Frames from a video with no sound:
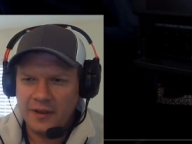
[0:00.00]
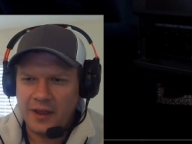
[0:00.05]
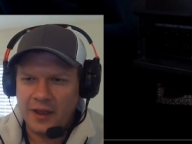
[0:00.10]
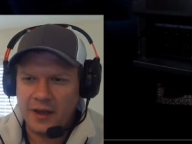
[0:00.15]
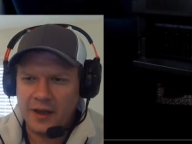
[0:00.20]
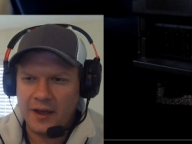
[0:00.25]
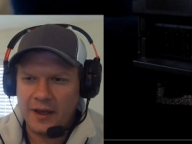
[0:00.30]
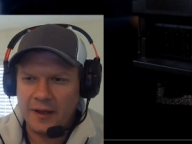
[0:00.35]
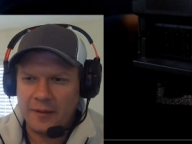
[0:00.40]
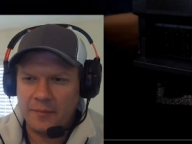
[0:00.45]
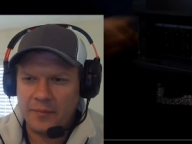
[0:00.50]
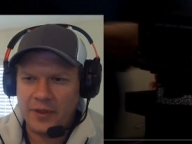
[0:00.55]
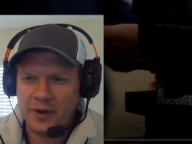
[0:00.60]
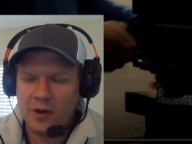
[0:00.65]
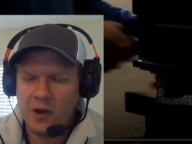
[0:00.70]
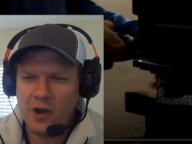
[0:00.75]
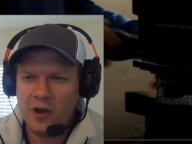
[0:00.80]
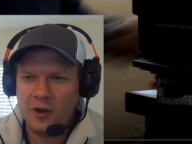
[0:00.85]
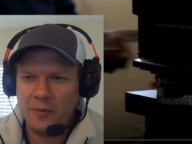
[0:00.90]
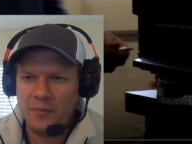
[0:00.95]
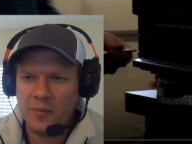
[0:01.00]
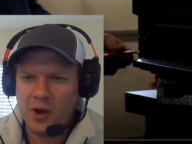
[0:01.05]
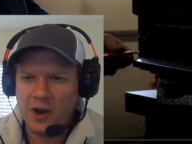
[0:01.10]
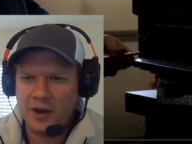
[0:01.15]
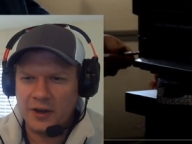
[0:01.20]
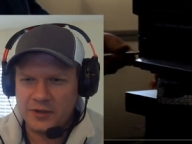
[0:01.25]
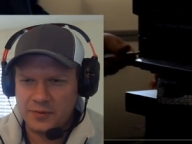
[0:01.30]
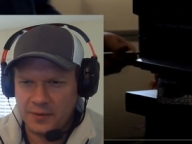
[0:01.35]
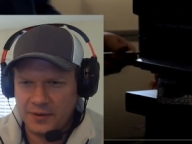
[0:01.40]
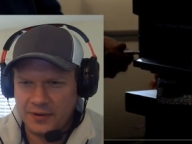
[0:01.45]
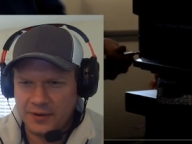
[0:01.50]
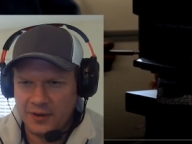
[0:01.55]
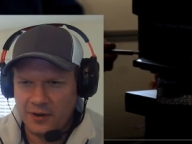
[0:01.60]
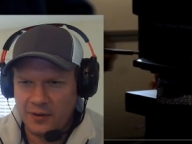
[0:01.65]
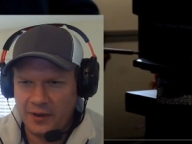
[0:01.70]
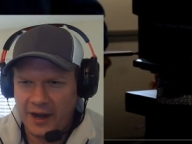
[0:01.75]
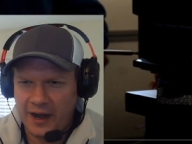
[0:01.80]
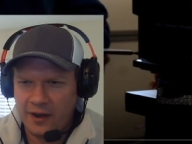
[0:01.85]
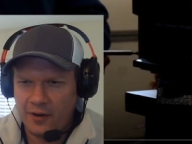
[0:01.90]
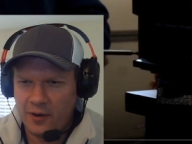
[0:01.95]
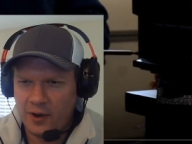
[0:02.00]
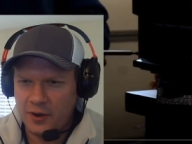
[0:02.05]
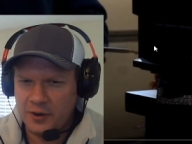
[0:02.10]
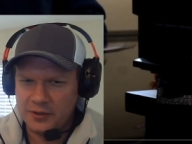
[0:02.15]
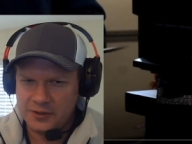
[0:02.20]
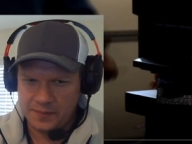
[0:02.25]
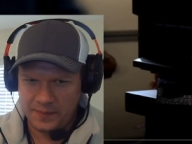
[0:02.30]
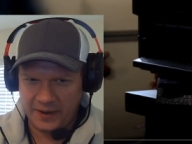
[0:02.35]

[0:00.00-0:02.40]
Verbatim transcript: Uh, they're all marked with little arrows,